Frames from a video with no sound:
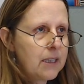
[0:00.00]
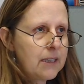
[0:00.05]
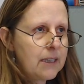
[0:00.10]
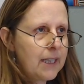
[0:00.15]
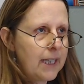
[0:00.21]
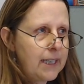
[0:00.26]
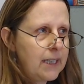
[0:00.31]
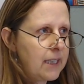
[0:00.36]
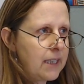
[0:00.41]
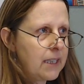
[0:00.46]

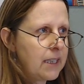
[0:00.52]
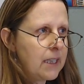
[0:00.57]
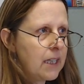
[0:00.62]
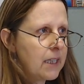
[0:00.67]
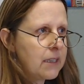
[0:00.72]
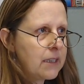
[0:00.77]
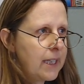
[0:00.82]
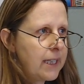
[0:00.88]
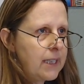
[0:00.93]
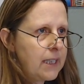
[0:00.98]
Lady,
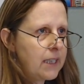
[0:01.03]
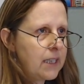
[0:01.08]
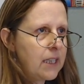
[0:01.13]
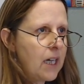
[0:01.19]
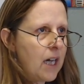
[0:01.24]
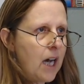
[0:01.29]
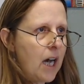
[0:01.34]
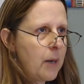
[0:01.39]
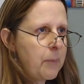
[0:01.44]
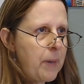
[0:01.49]
lady,
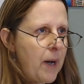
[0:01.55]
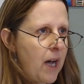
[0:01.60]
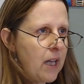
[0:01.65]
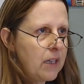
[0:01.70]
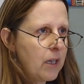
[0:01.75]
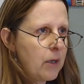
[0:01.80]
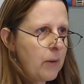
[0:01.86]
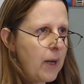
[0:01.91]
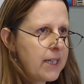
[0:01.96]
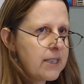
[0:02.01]

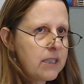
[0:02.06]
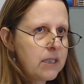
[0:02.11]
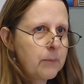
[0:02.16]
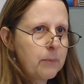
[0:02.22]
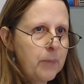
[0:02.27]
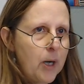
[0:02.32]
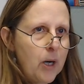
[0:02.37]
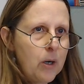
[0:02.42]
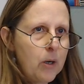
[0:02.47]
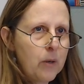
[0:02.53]
Apollo has the
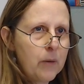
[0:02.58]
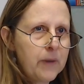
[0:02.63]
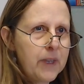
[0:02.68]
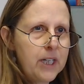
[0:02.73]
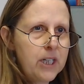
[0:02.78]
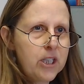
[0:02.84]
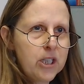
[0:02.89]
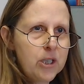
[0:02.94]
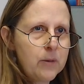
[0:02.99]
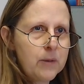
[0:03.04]
bow that he
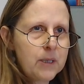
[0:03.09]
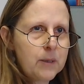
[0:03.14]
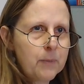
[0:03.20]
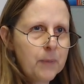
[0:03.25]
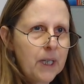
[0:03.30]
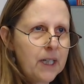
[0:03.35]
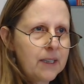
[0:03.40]
shoots